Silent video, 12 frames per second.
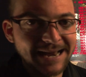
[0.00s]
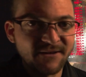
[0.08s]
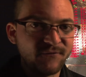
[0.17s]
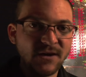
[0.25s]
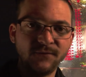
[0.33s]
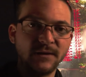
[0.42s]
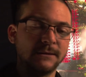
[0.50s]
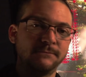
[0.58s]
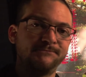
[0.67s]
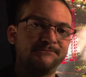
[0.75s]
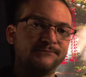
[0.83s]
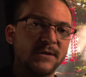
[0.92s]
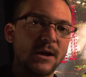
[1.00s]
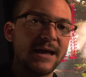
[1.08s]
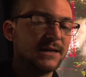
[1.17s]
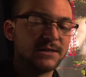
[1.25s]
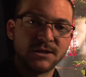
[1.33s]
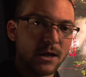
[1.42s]
like 50,
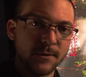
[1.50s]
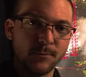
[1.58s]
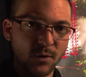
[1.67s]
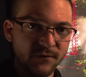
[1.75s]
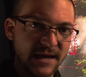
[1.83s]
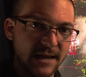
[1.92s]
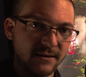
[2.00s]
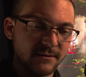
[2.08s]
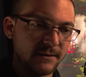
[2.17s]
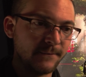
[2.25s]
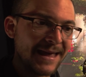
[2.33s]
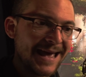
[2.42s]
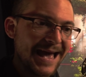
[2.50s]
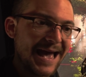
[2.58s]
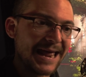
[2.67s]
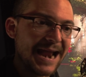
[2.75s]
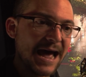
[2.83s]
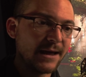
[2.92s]
okay? It's not improving anything.
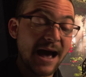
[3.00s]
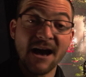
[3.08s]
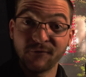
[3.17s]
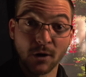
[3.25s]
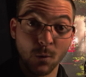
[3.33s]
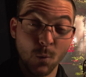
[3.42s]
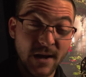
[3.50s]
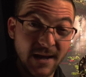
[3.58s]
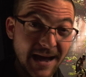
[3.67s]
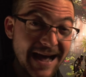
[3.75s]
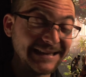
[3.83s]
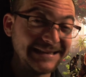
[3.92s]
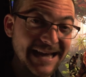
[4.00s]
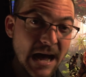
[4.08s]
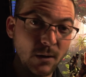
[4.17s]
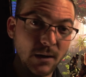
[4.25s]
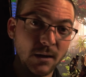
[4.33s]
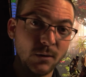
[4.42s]
And I, after a week, I
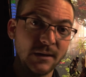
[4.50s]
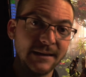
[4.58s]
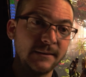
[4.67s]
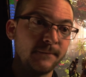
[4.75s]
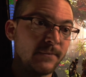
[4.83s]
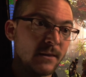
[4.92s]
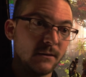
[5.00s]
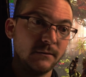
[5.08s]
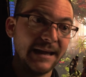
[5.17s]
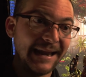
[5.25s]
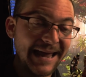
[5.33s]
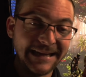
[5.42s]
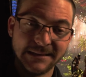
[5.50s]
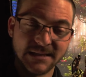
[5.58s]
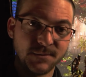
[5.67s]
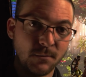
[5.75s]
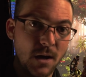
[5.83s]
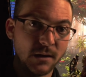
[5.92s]
downloaded the
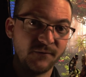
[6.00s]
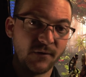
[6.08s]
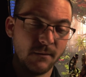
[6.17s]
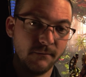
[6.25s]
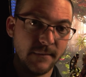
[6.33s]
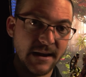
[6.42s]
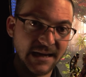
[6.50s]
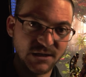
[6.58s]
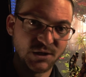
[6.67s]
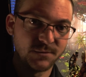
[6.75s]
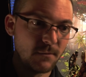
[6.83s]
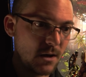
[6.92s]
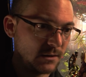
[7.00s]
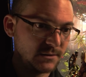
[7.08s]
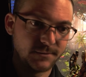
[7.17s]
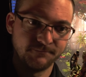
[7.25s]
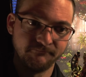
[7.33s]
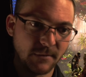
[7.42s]
latest mod from Nexus
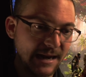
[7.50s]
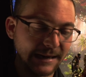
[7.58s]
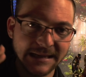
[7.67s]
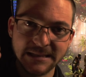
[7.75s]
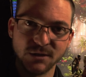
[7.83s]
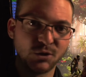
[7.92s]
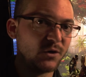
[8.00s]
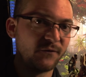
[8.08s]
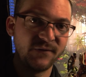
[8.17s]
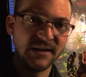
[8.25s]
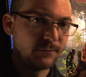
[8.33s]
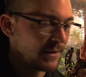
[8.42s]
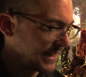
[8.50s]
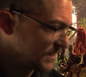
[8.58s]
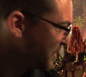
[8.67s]
Mod. I listened to your feedback,